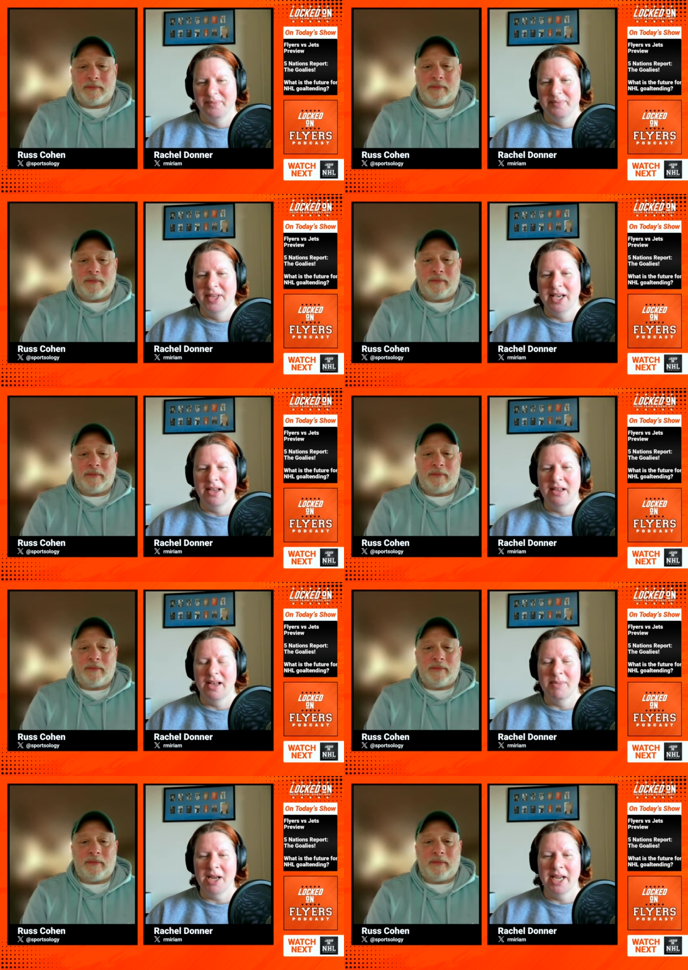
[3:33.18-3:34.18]
Speaker 1: Yeah, uh,
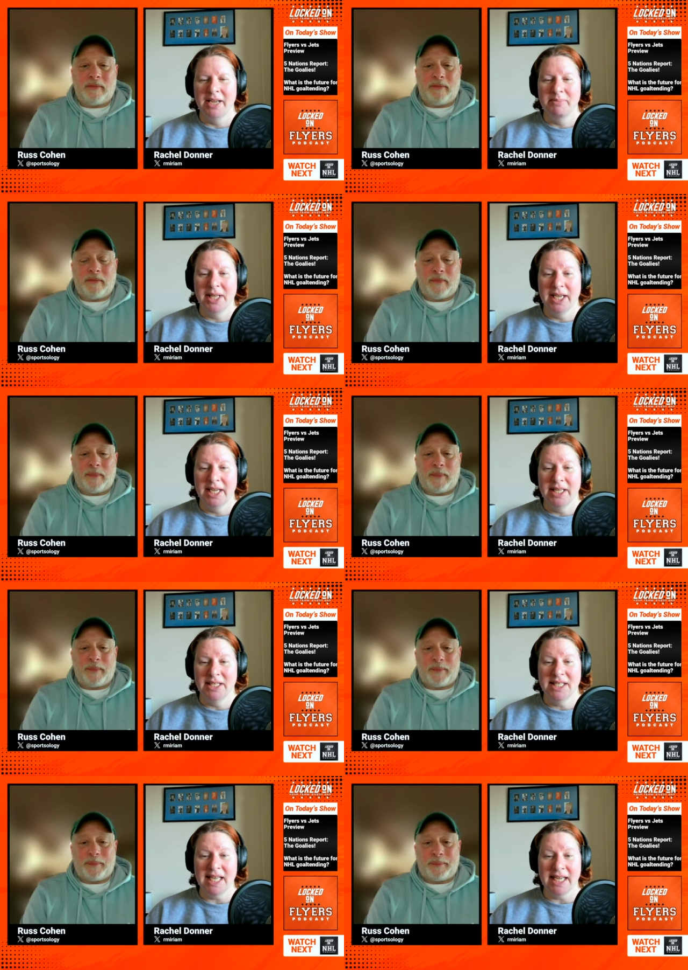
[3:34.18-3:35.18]
Monahan played
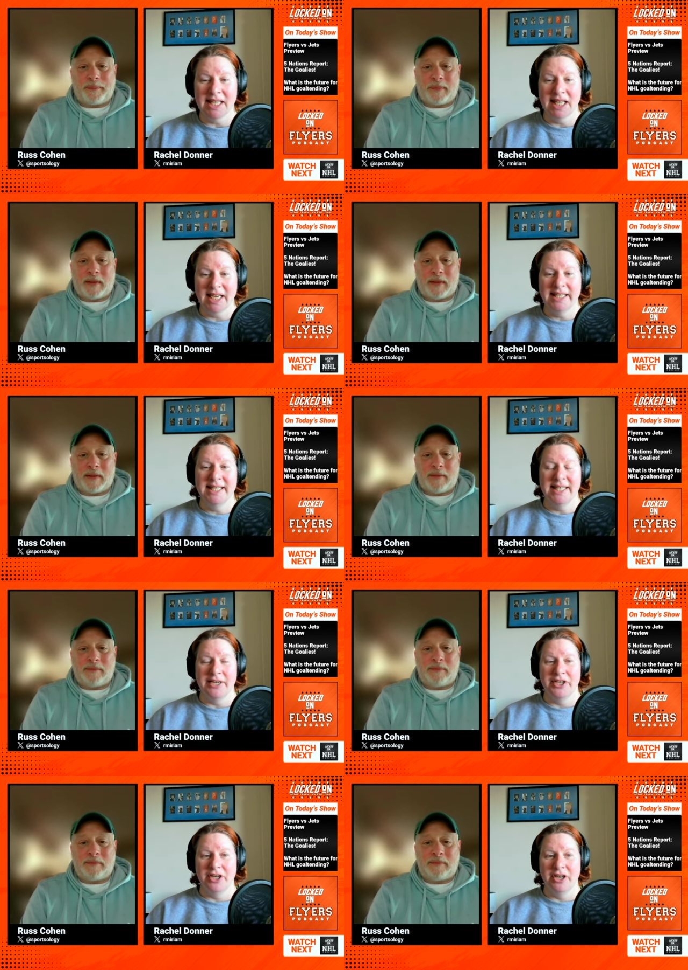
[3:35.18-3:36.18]
second line
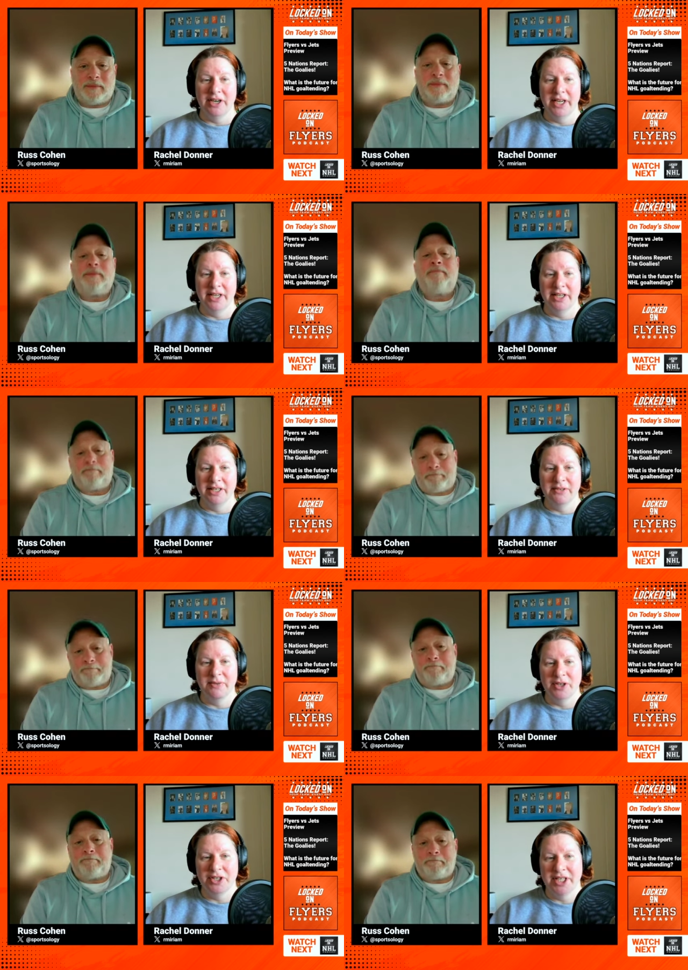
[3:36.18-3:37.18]
center in his
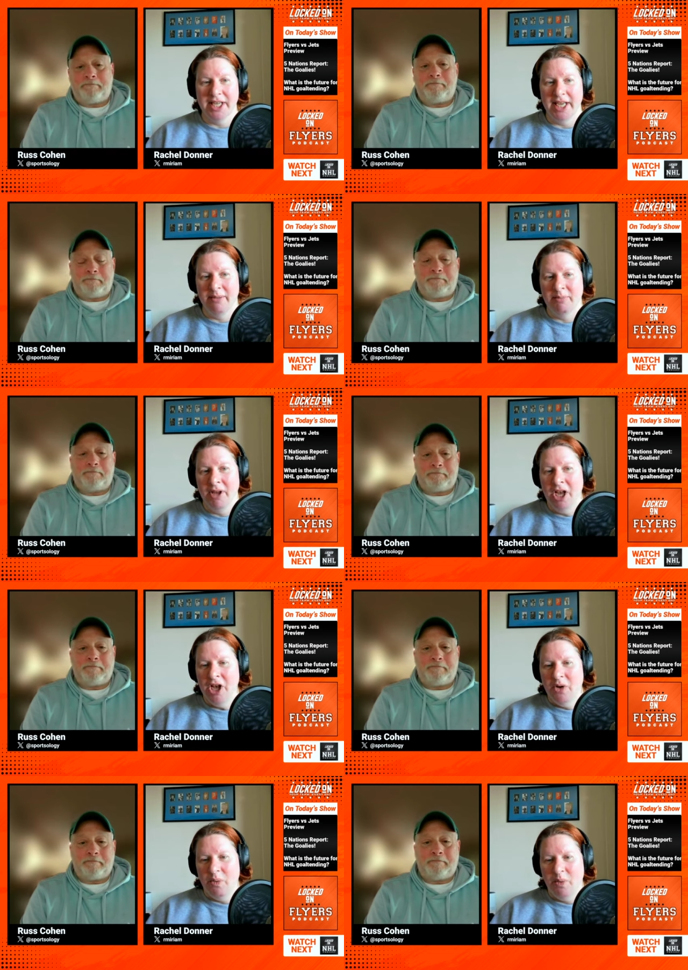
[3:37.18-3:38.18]
first game
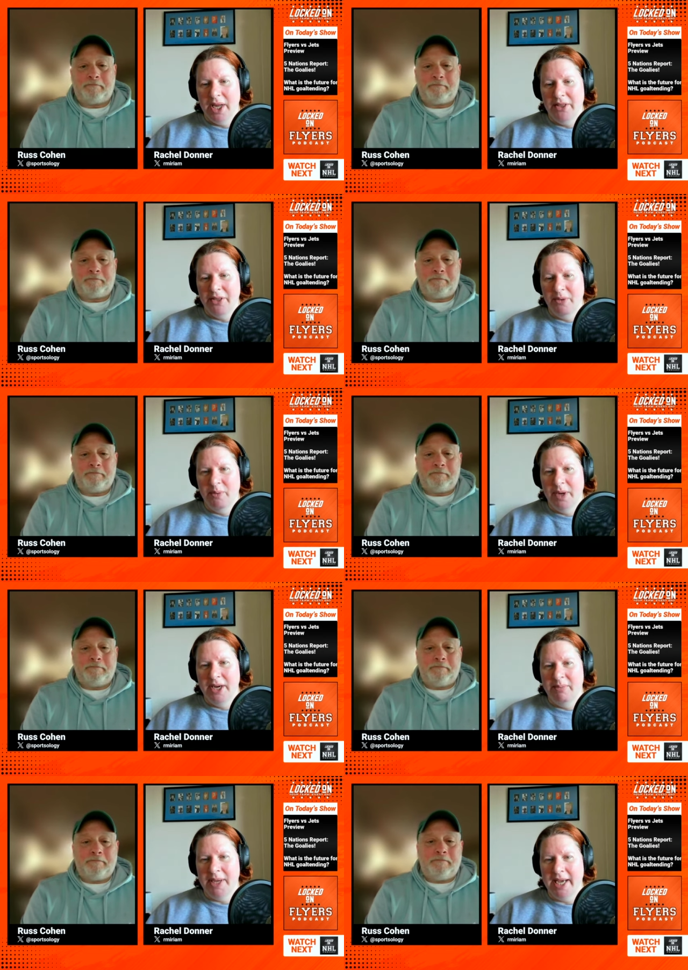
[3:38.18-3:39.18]
with
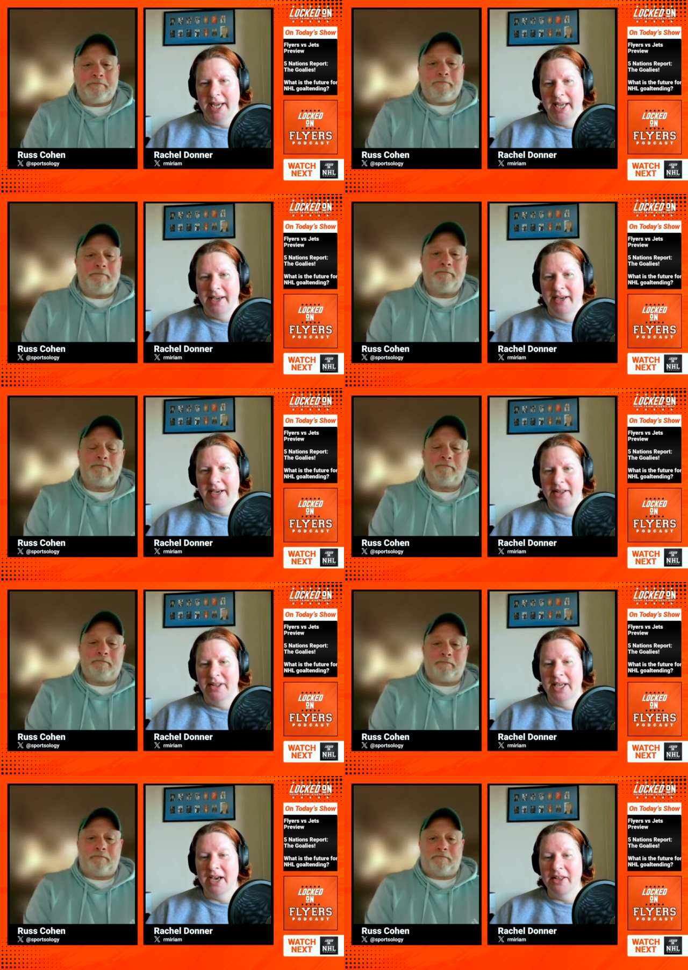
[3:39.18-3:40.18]
Winnipeg. Uh,
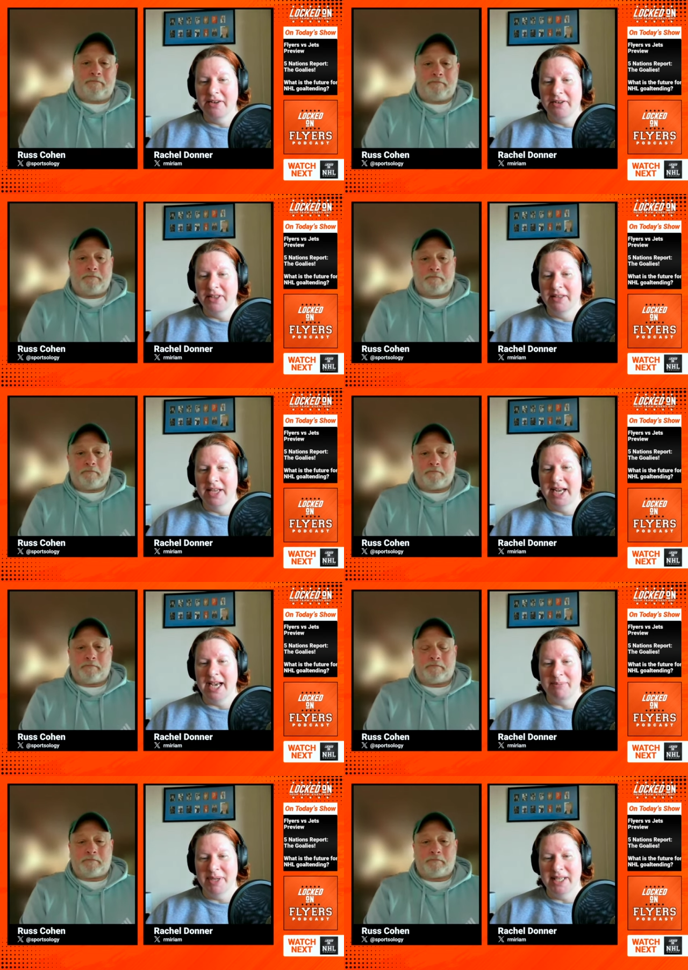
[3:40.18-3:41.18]
the other thing that
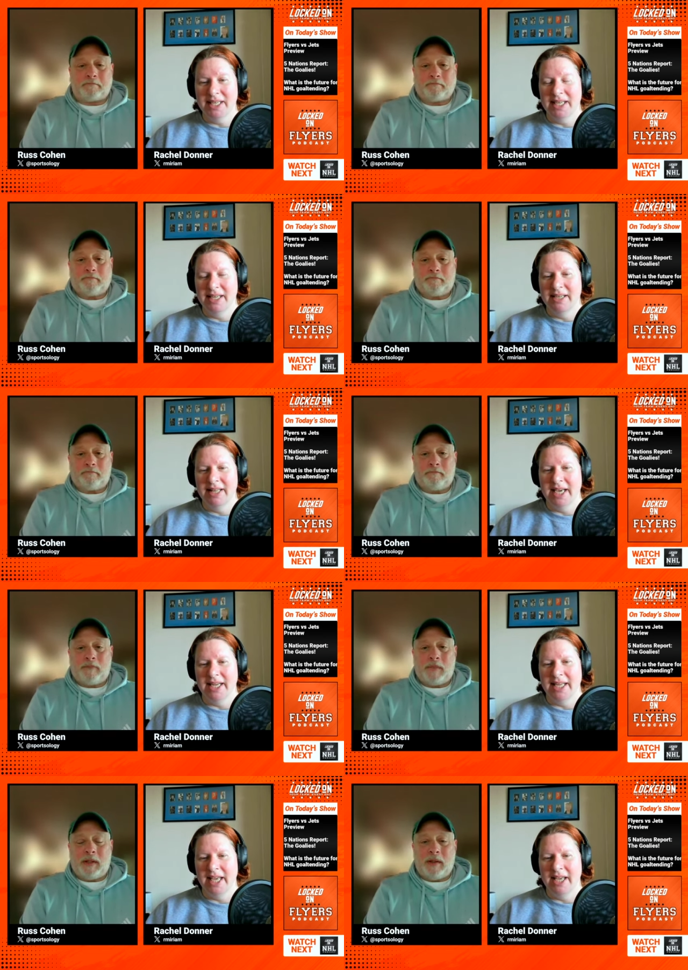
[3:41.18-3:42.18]
happened in that
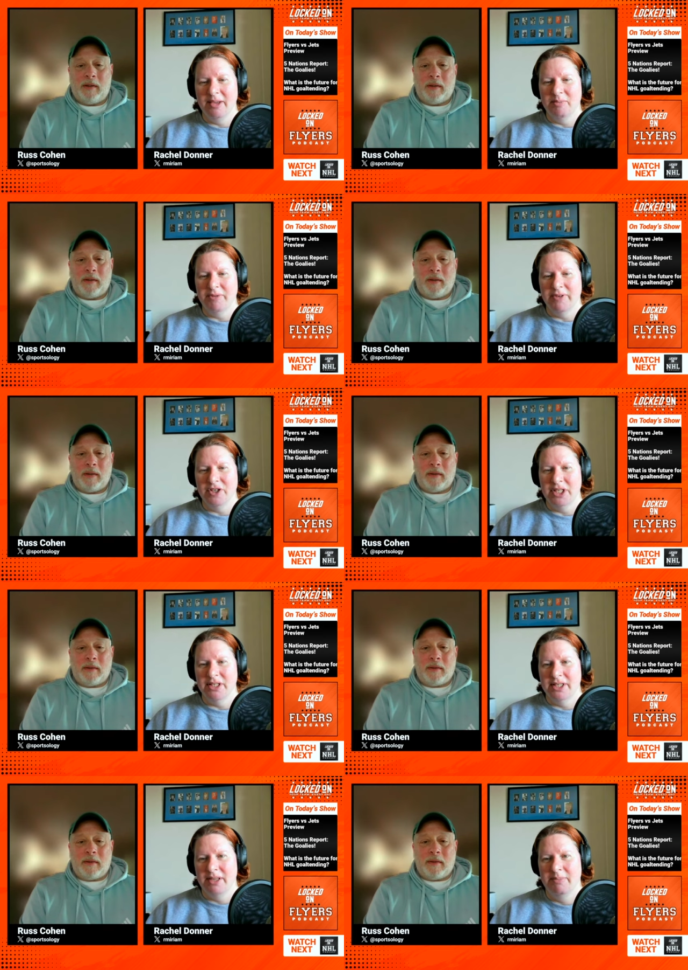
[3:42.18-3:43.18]
game
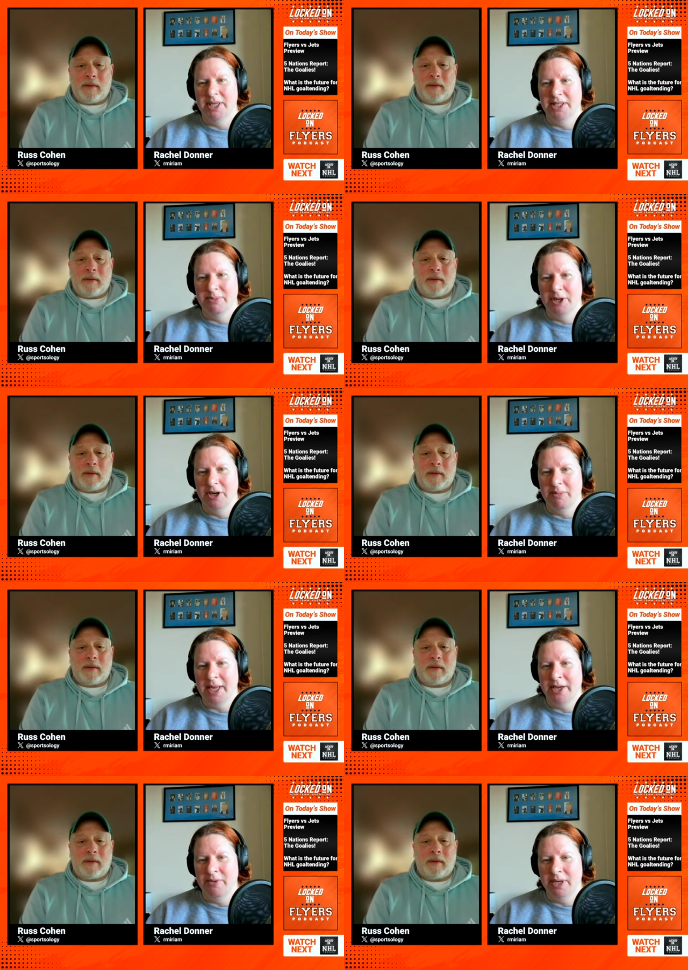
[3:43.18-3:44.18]
versus the Pittsburgh
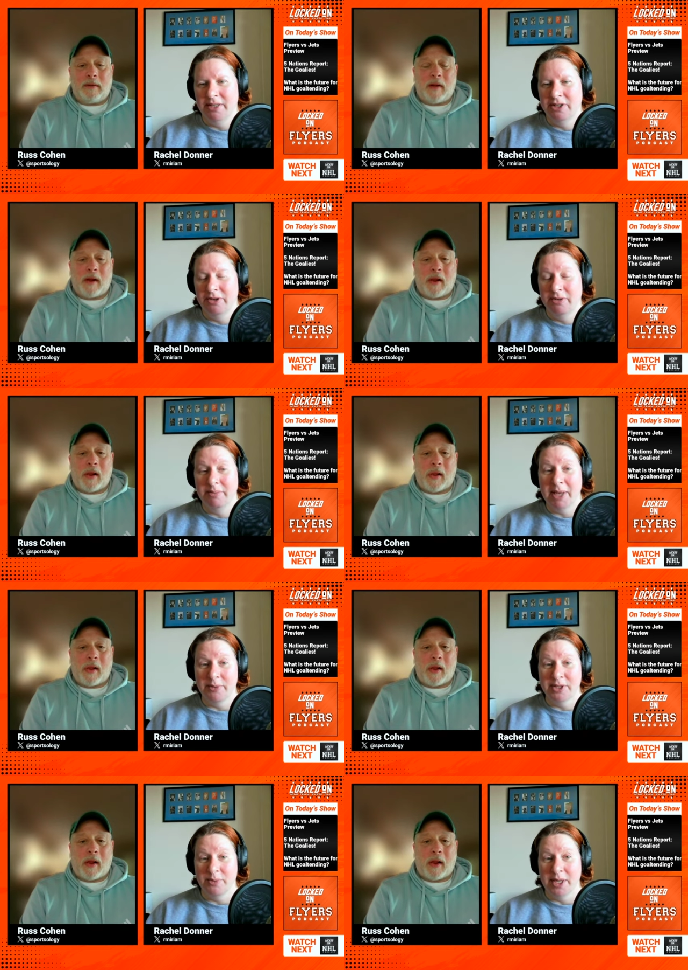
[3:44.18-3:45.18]
Penguins, who the
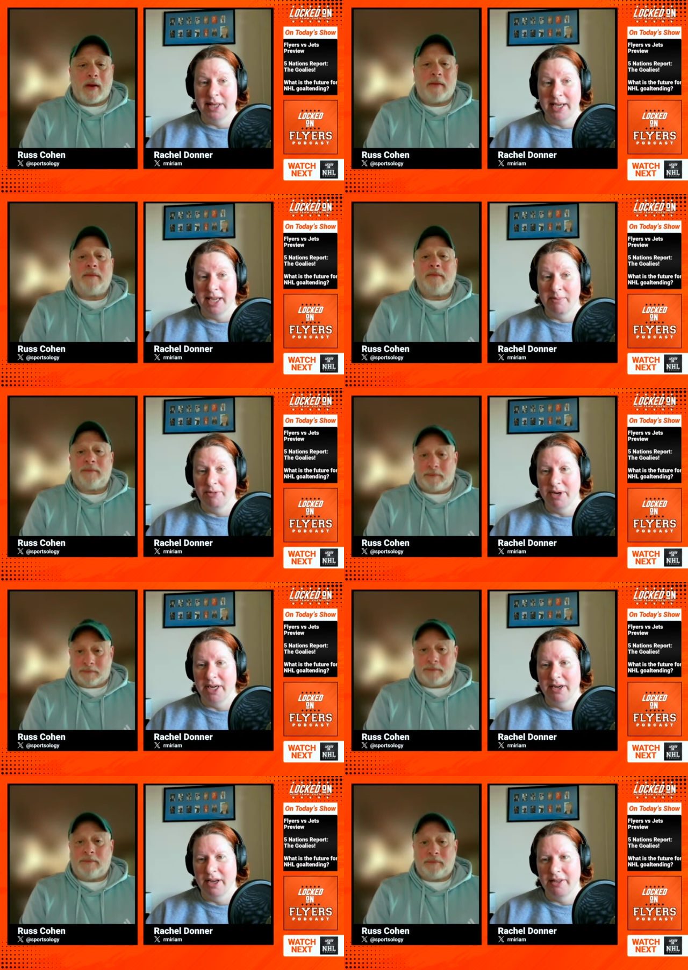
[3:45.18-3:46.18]
Penguins won that game three
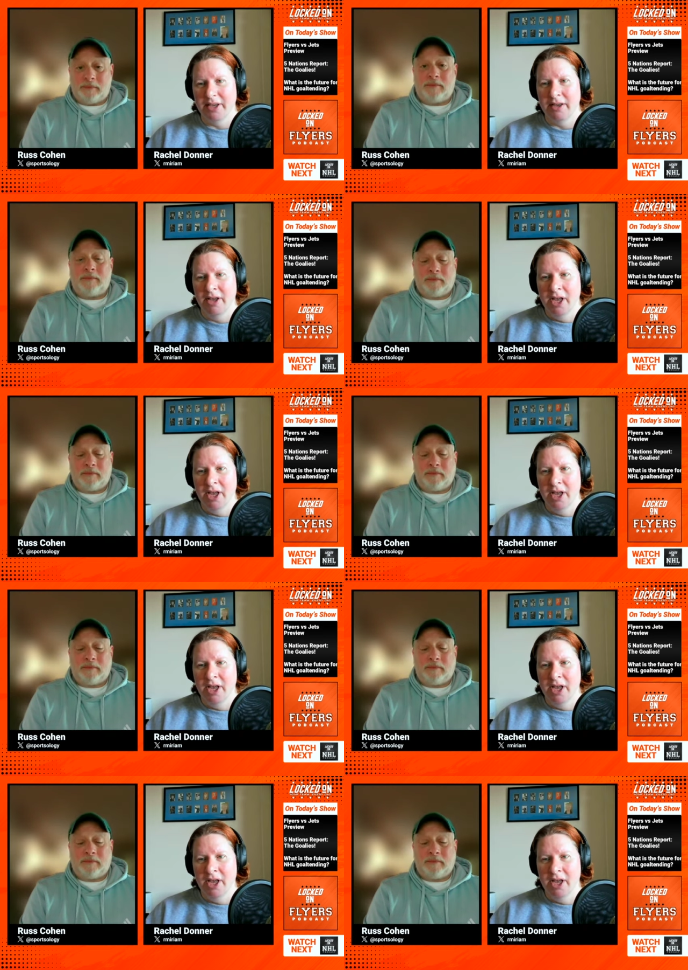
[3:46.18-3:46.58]
to nothing